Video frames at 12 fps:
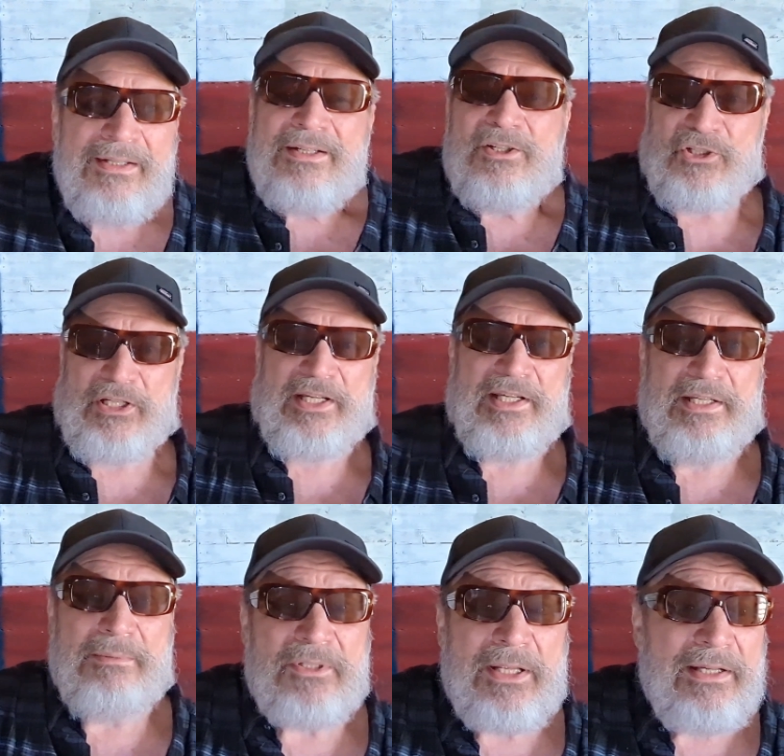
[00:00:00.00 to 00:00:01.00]

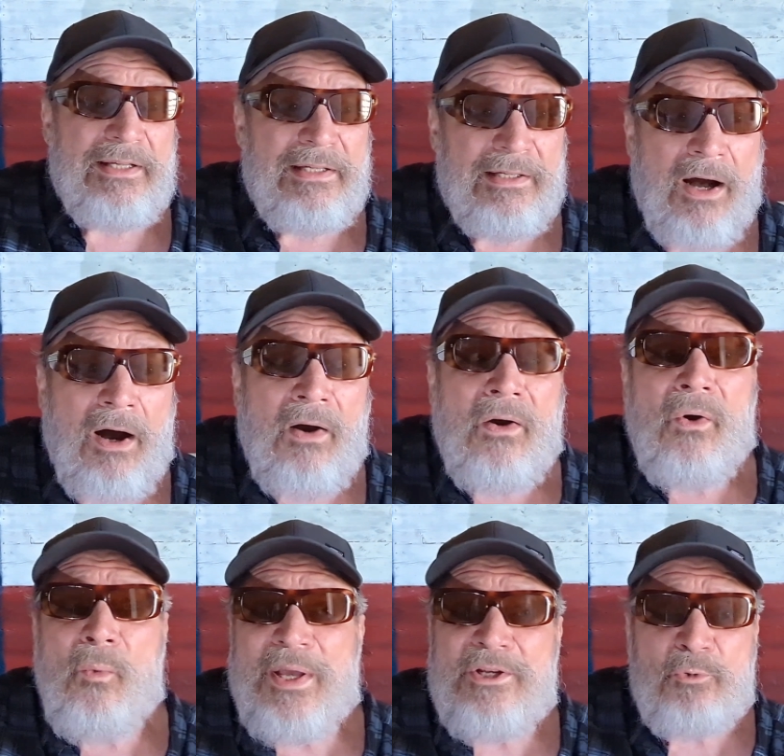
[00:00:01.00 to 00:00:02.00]
Seems it
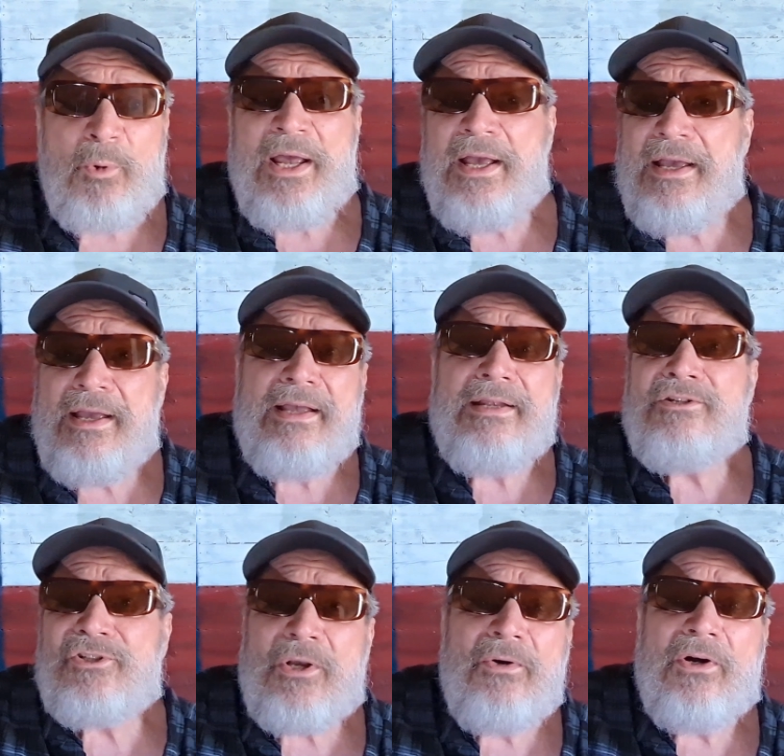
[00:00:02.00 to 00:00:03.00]
always
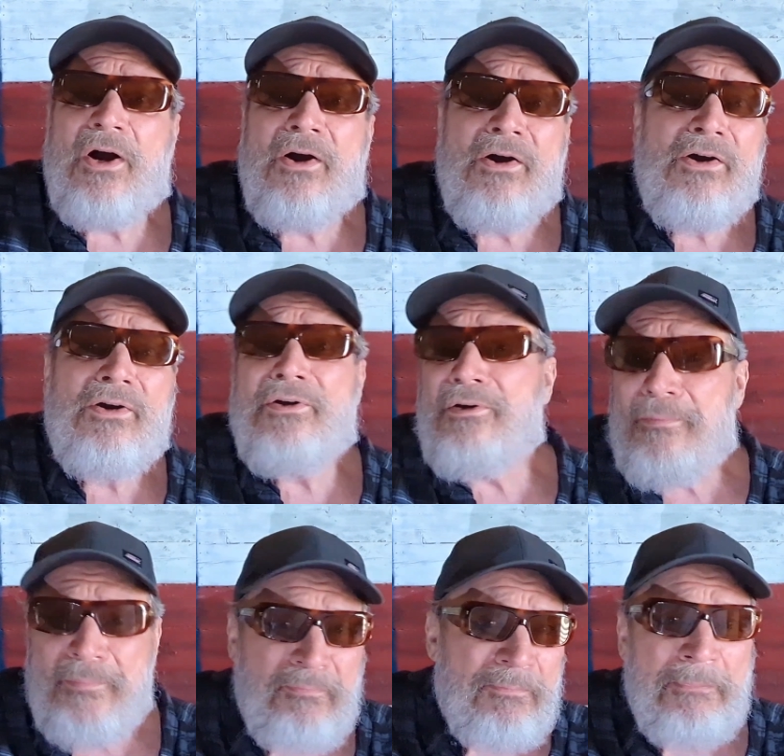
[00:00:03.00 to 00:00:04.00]
rains so hard
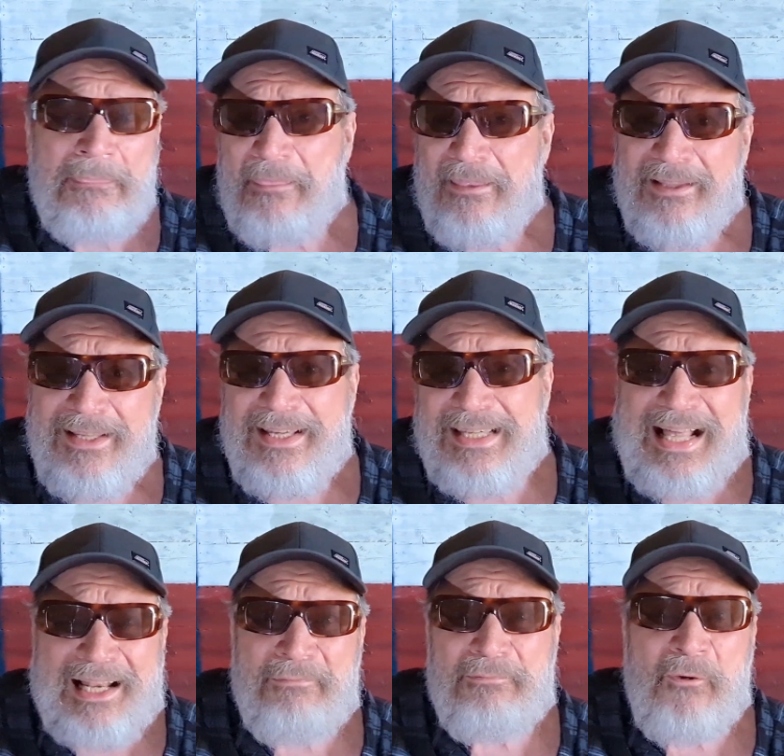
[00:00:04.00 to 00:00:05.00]
in
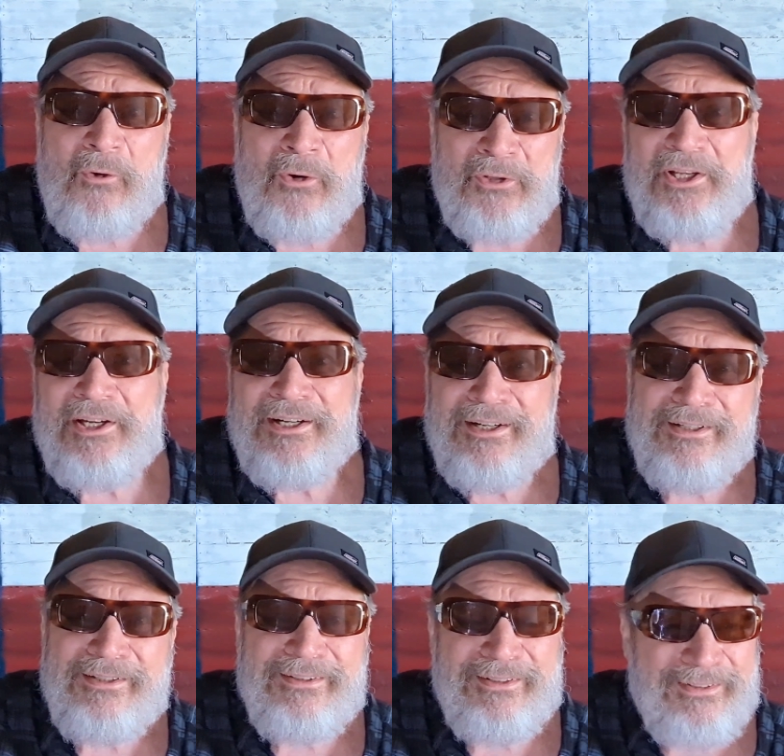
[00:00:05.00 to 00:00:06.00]

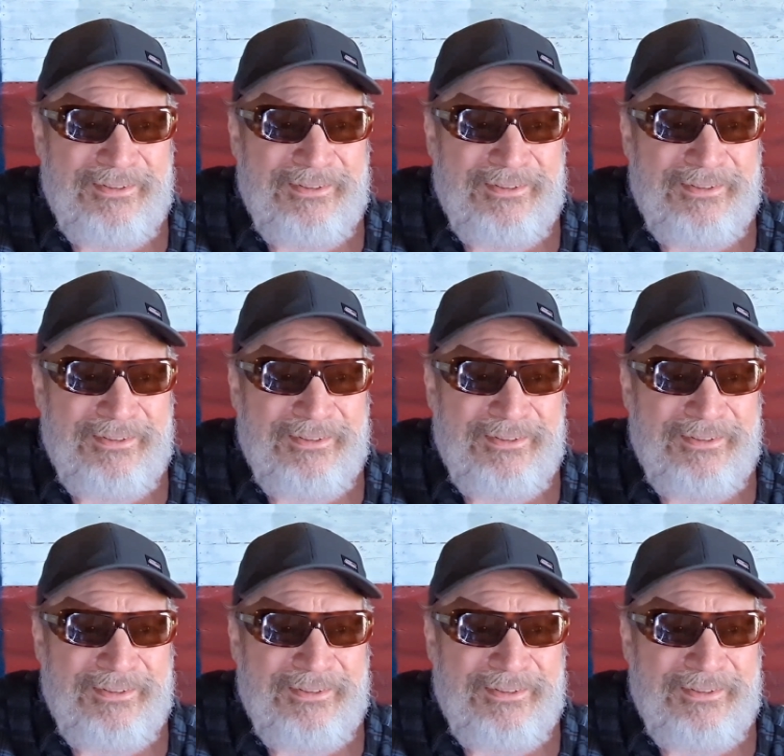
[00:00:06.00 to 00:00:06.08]
California.